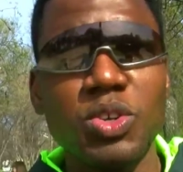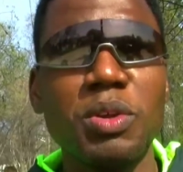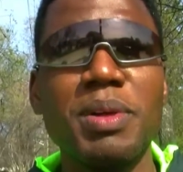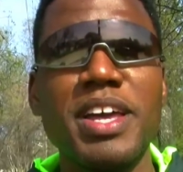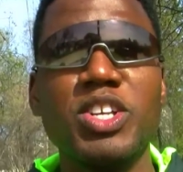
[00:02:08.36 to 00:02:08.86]

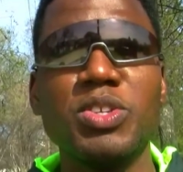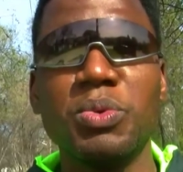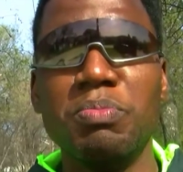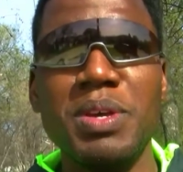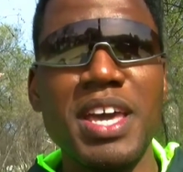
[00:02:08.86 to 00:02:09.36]
suitable ages
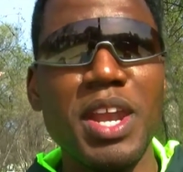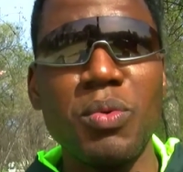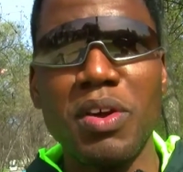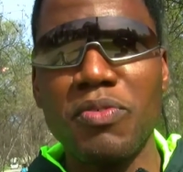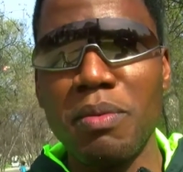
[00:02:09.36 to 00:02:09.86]
would be
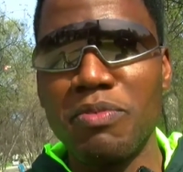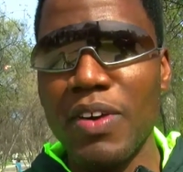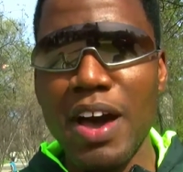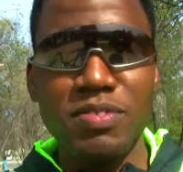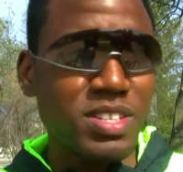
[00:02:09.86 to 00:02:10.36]
anywhere from
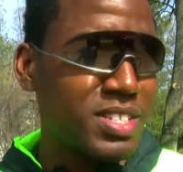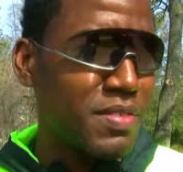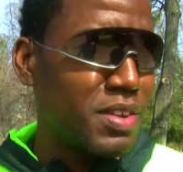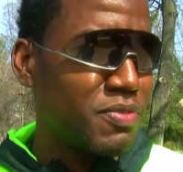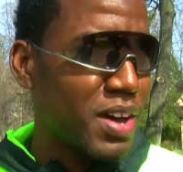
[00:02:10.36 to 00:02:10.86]
5 to
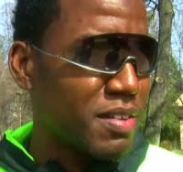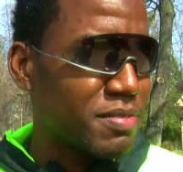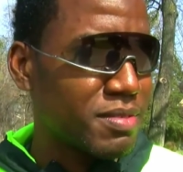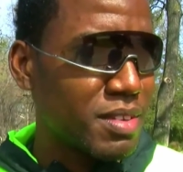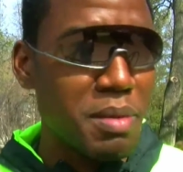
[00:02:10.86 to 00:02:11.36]

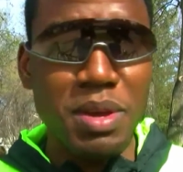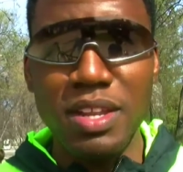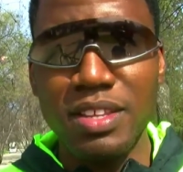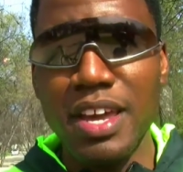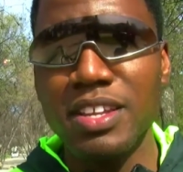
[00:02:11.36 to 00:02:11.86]
75. I
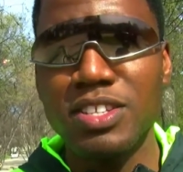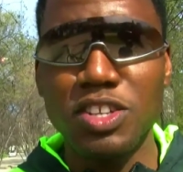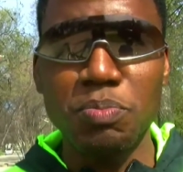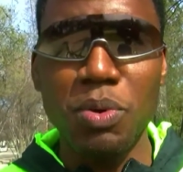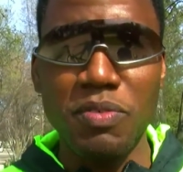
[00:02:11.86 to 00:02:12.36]
mean, tennis is
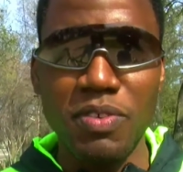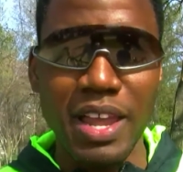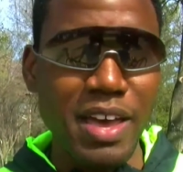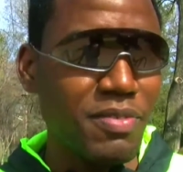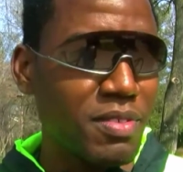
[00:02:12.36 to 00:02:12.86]
a sport for
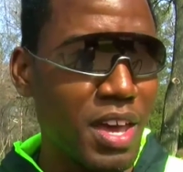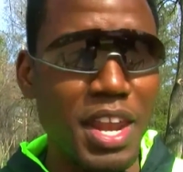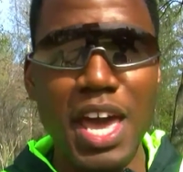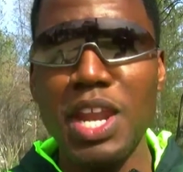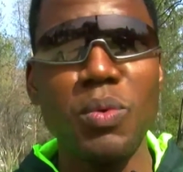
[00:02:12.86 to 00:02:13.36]
life
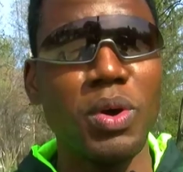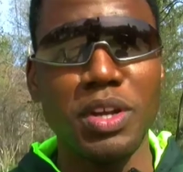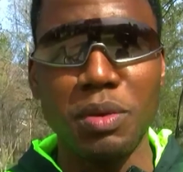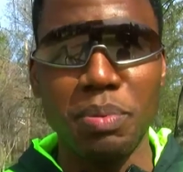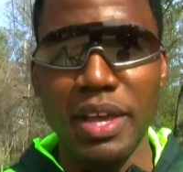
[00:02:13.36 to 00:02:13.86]
and anyone
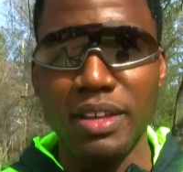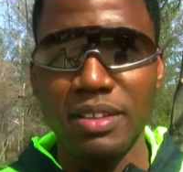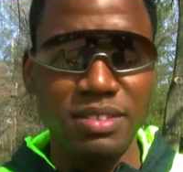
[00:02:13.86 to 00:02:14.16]
can play.